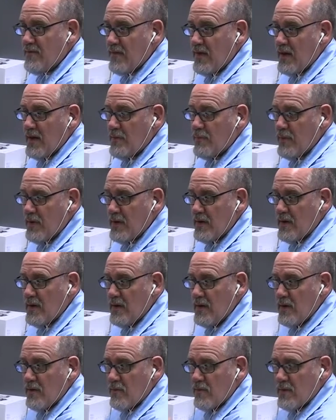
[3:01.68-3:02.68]
fan, but
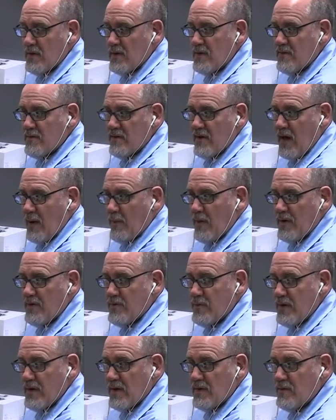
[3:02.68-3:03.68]
really there's not
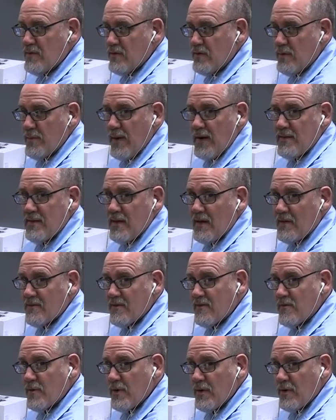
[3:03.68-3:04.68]
much we can do about that
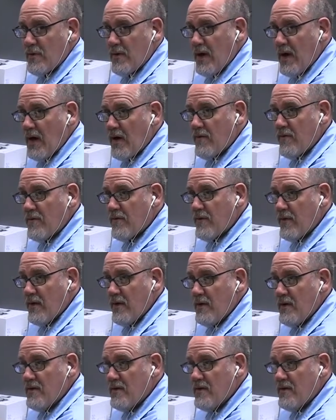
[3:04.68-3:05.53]
since we don't have